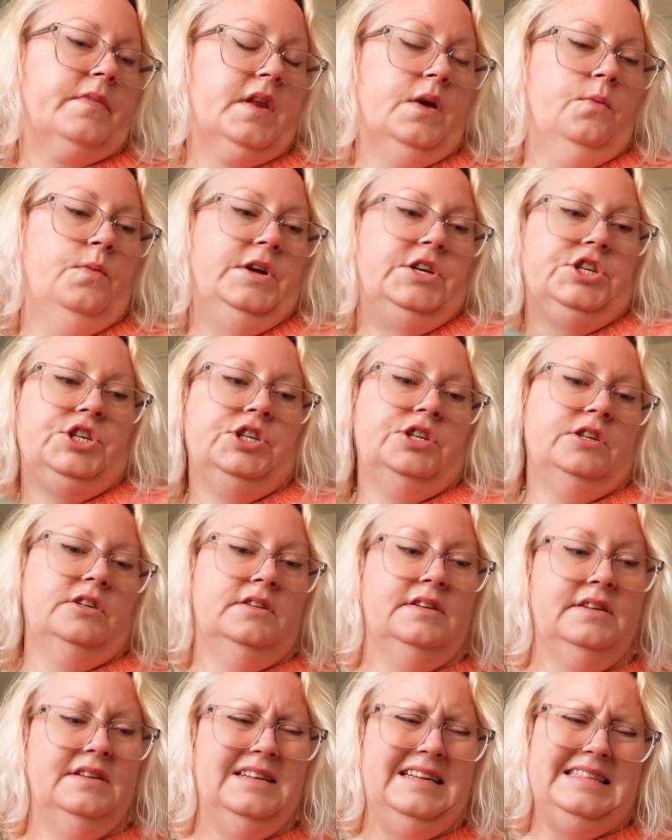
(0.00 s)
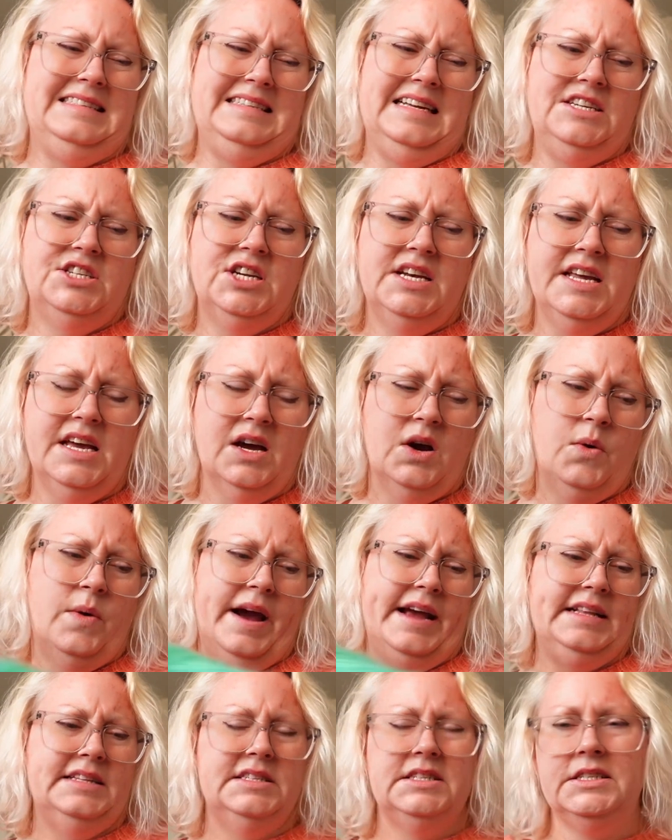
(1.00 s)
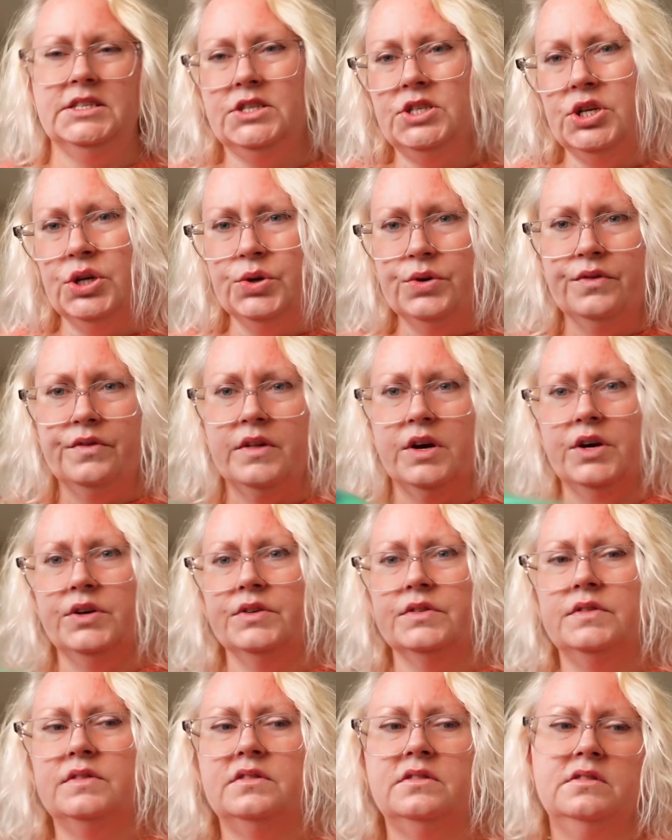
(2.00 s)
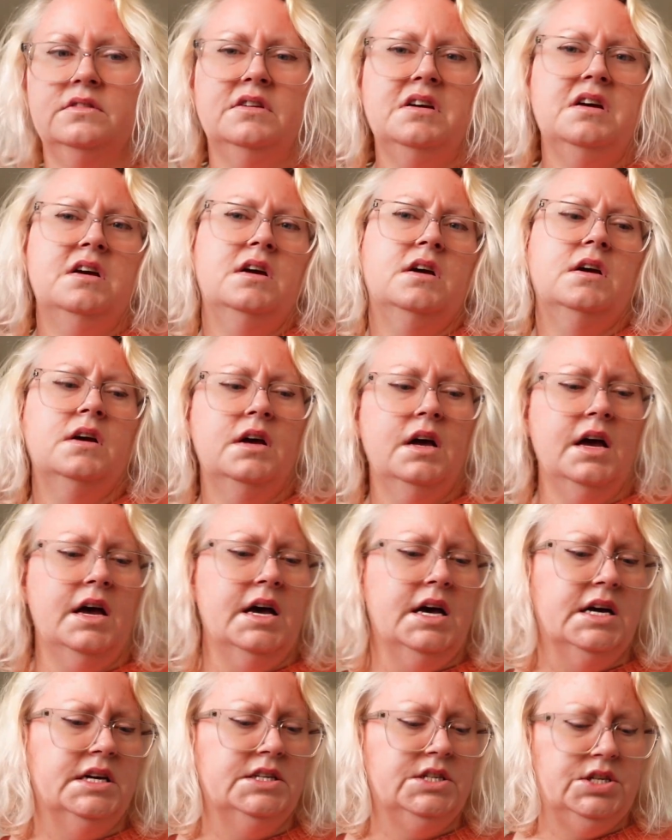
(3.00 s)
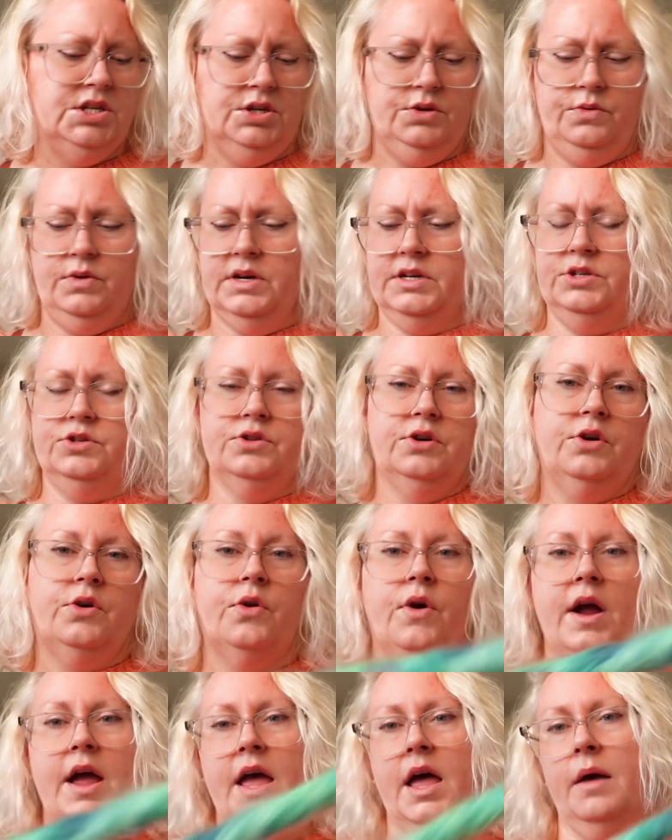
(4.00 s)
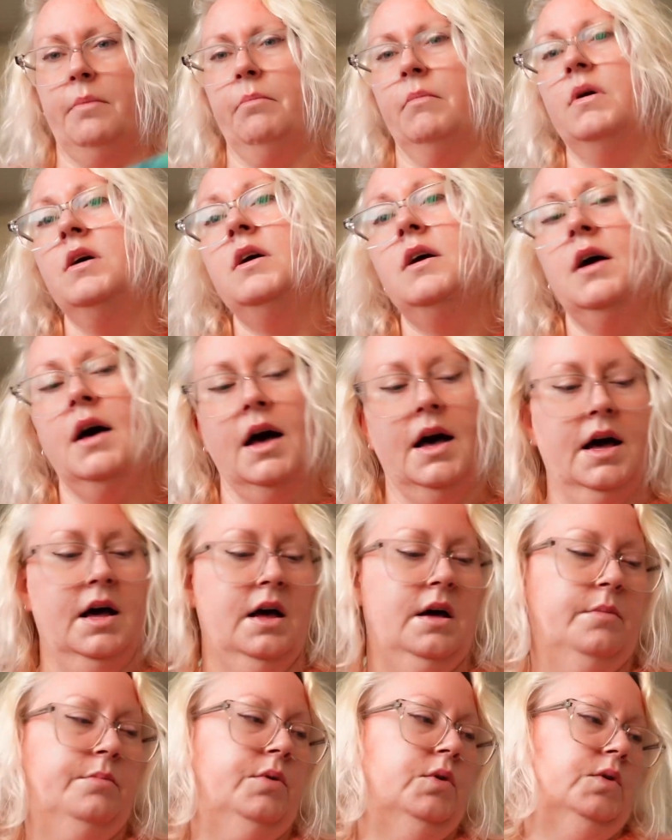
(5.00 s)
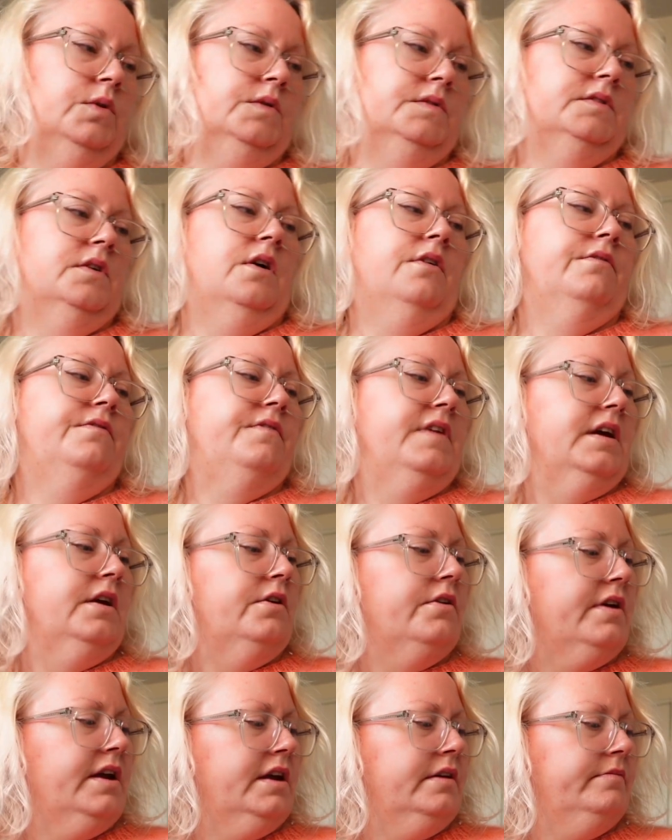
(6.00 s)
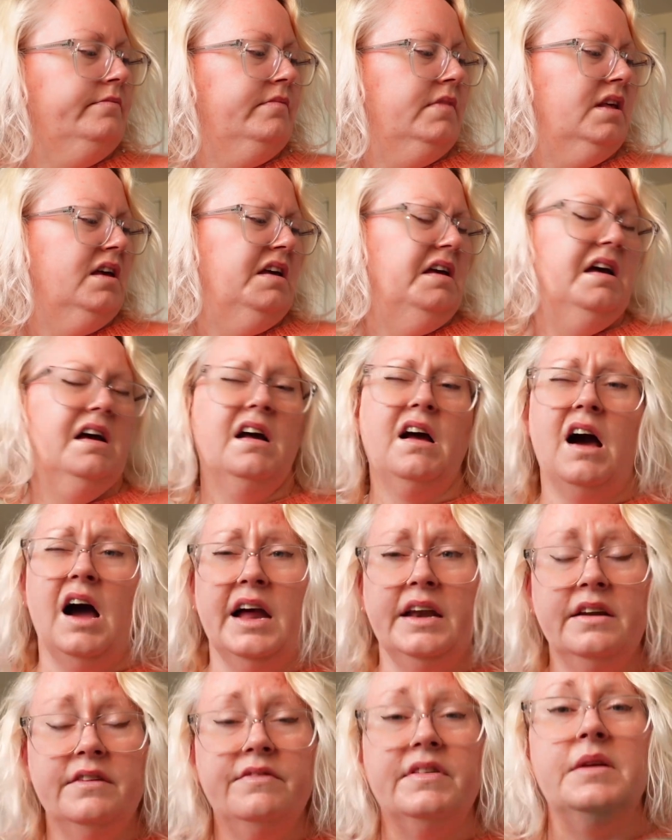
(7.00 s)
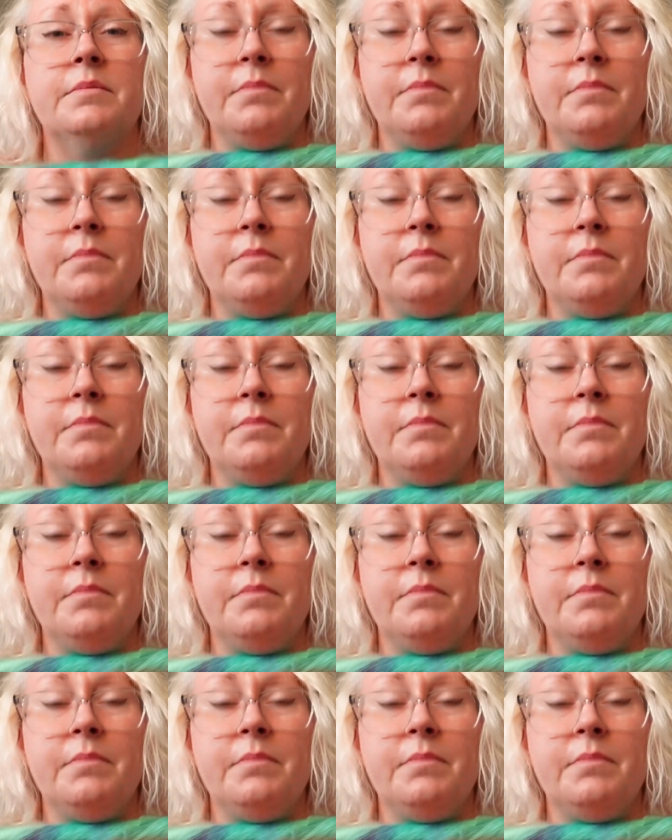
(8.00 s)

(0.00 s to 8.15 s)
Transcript: which essentially equates to 2 of those 200 gram balls of fingering, kind of in